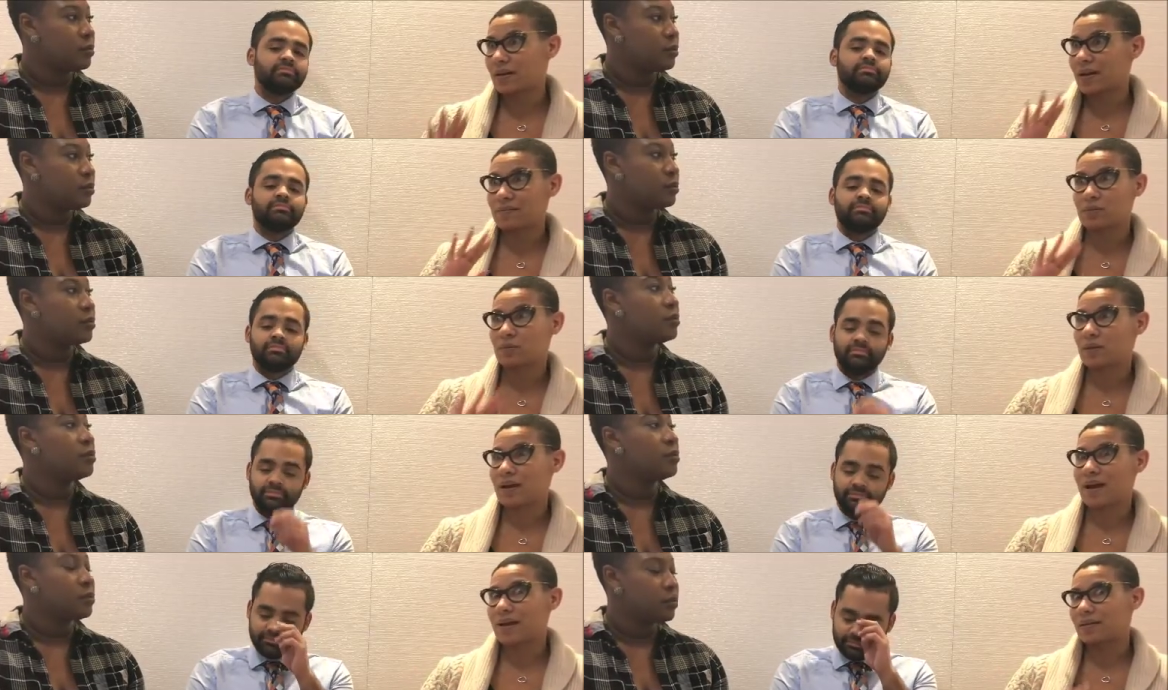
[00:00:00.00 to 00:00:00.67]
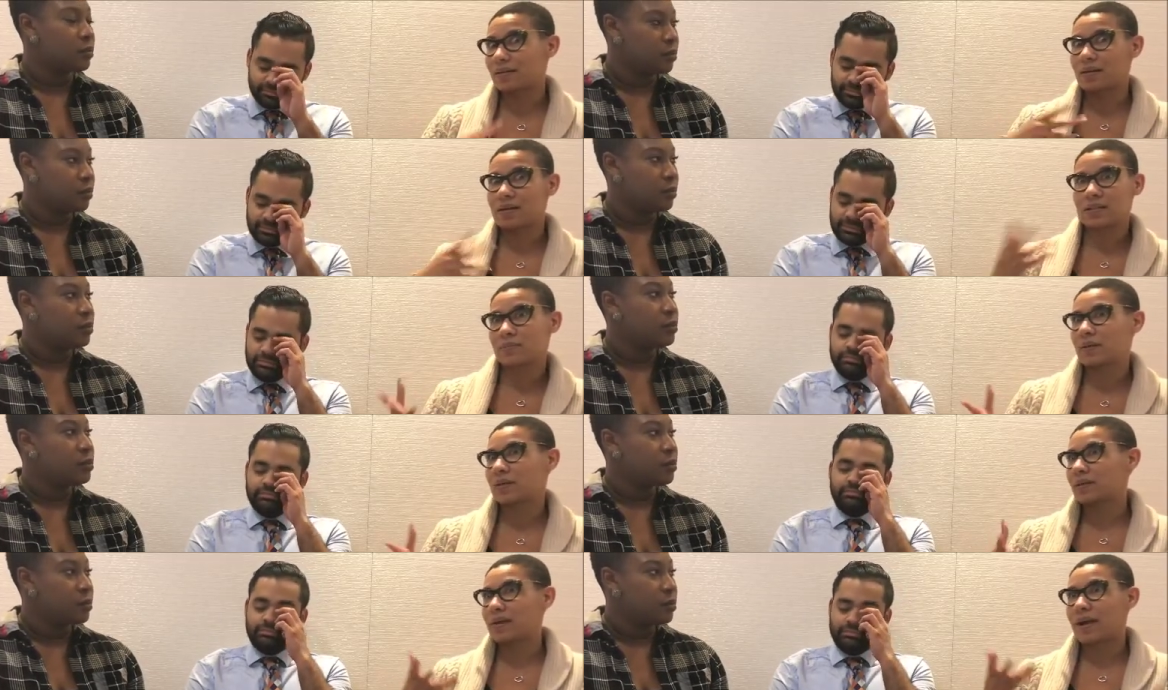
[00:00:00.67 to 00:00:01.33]
Speaker 1: I have to worry. I had a
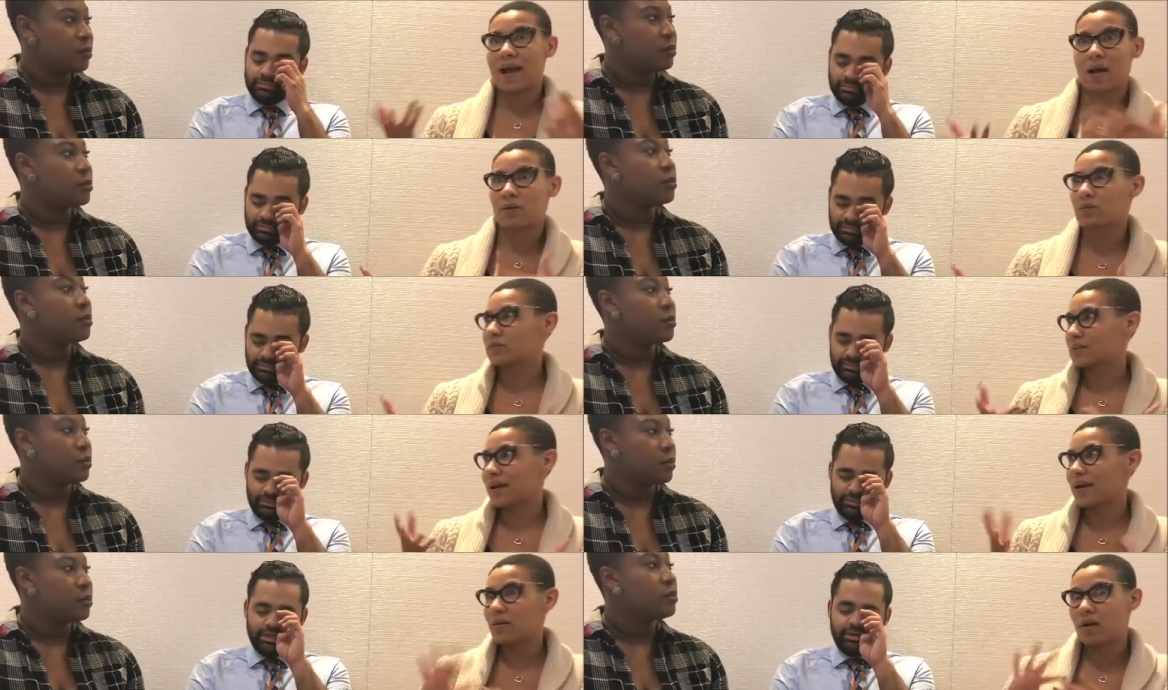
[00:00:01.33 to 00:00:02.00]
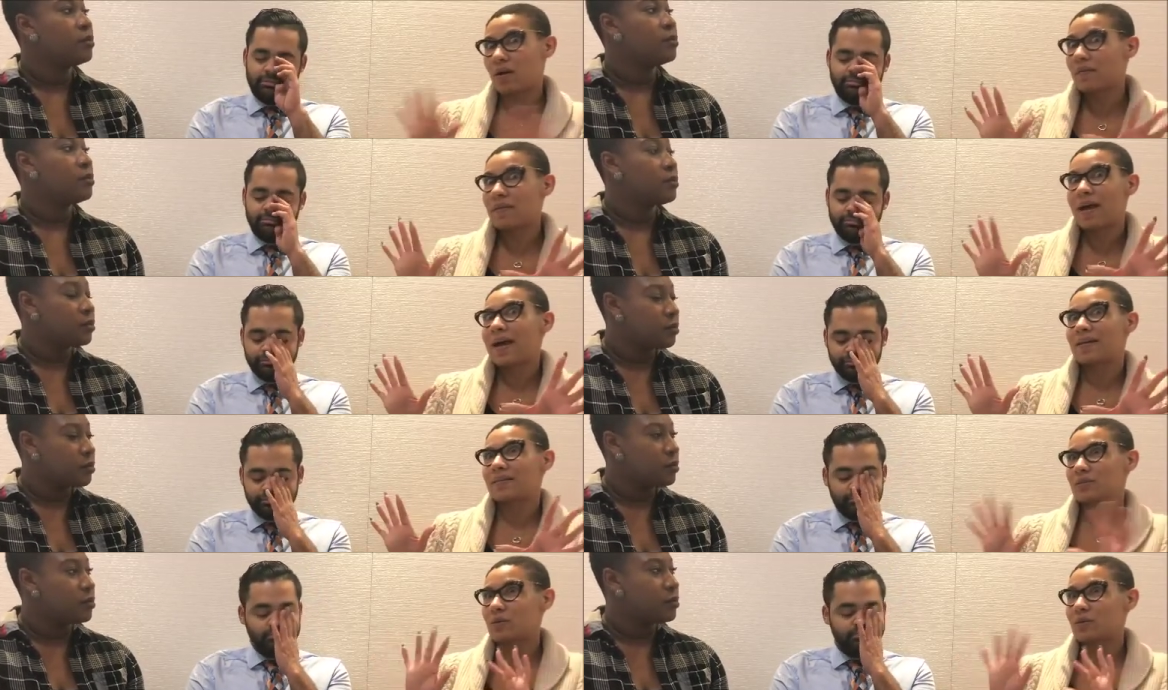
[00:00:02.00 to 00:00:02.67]
husband, a house. I had yeah. all
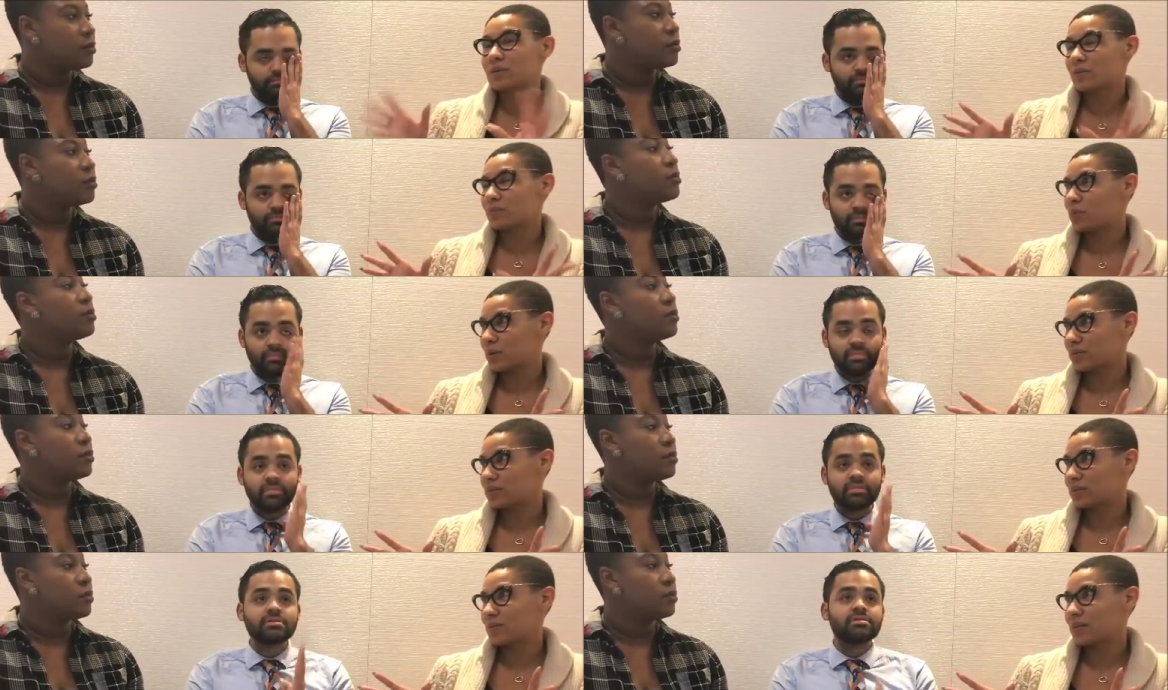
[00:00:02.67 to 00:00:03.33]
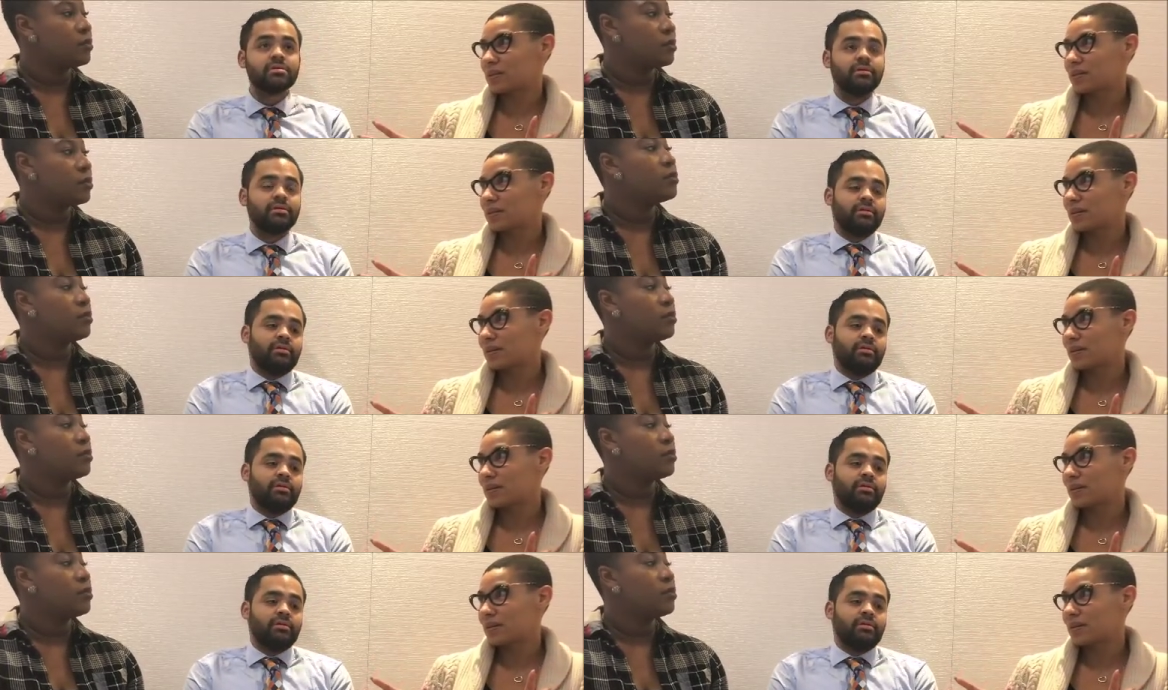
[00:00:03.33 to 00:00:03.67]
that, so it was important to me.